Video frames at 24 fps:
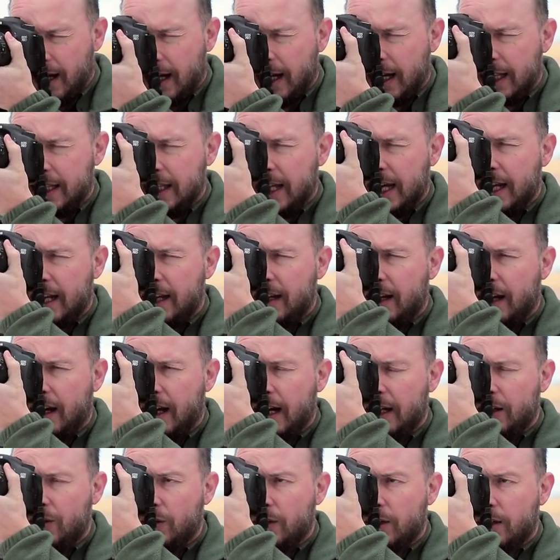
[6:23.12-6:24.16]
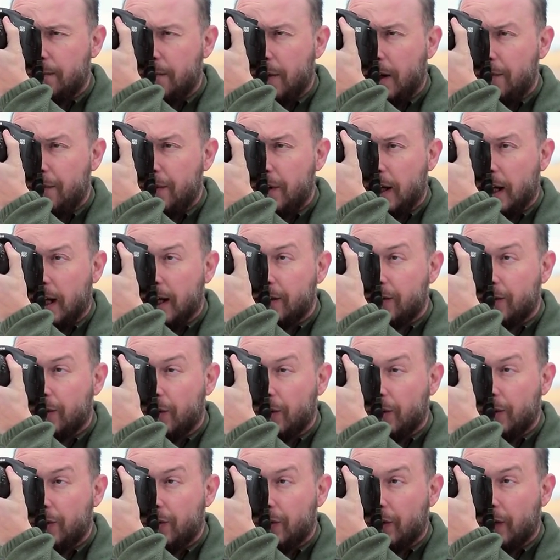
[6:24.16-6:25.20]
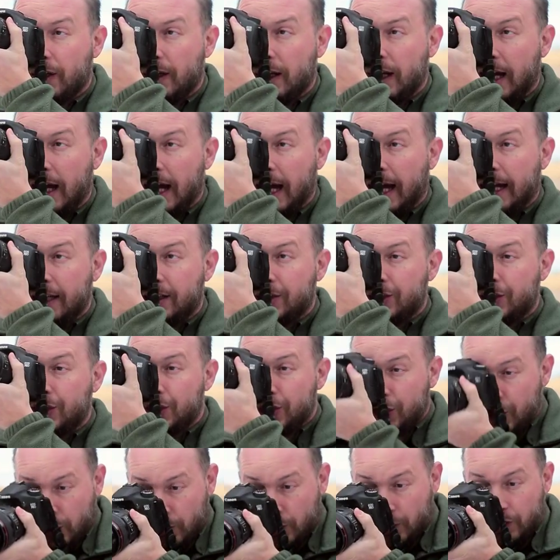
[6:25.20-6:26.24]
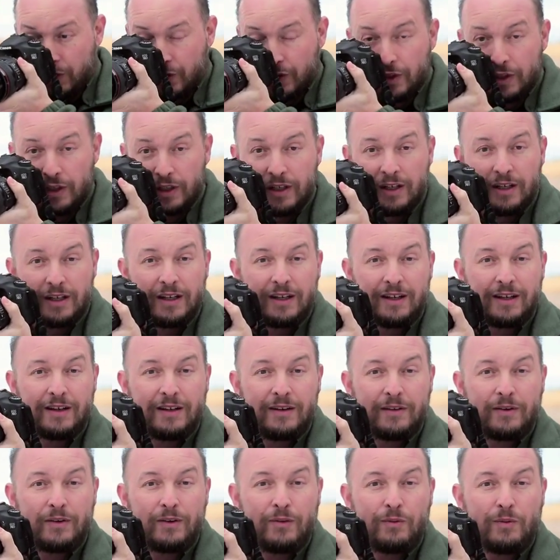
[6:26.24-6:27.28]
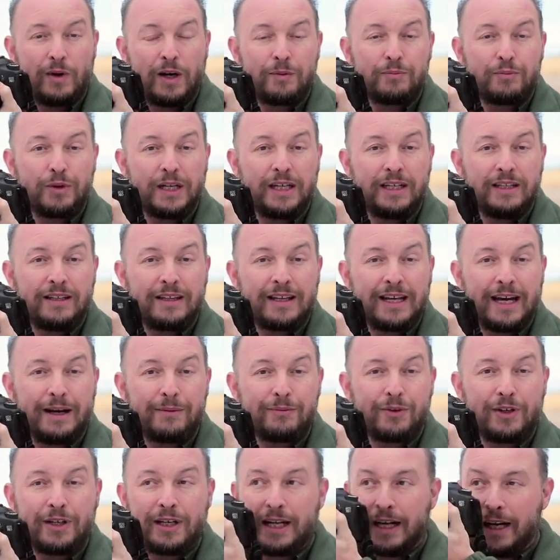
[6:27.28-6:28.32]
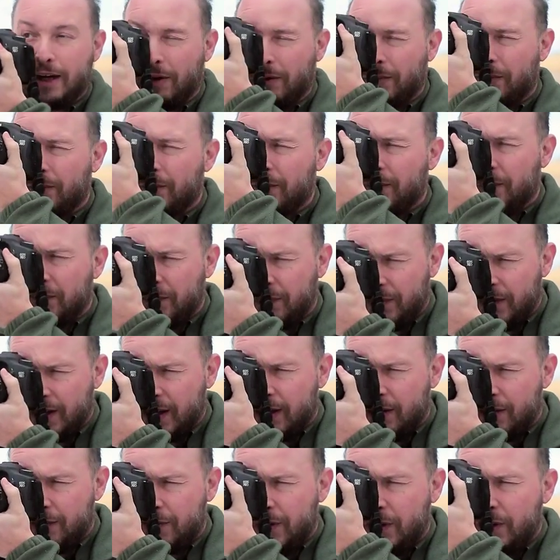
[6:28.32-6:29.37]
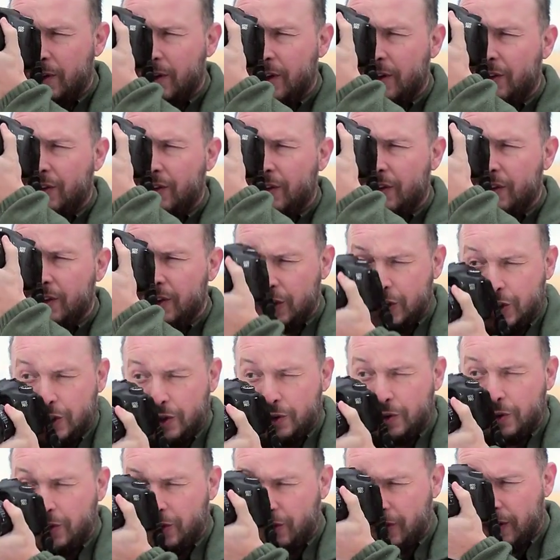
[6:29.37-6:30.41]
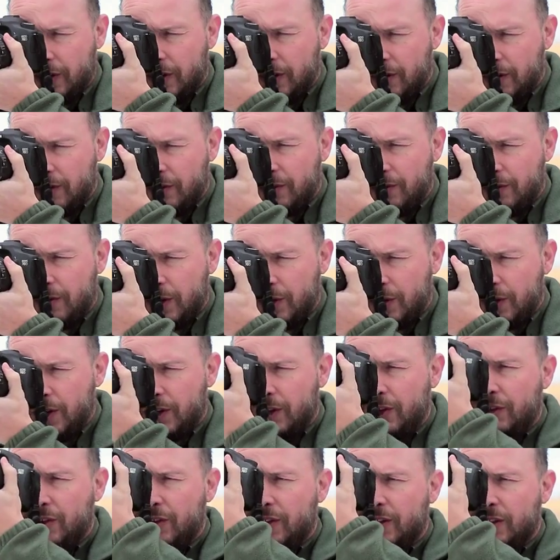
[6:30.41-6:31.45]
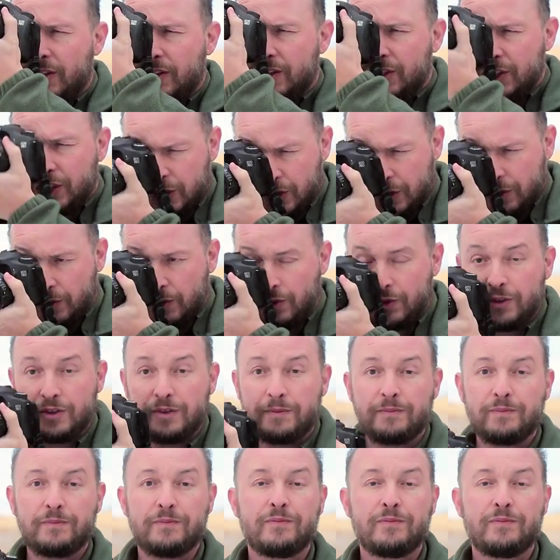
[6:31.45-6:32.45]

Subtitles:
and then I look above the light source and shoot while bringing the camera down. Focus, shoot, focus, shoot.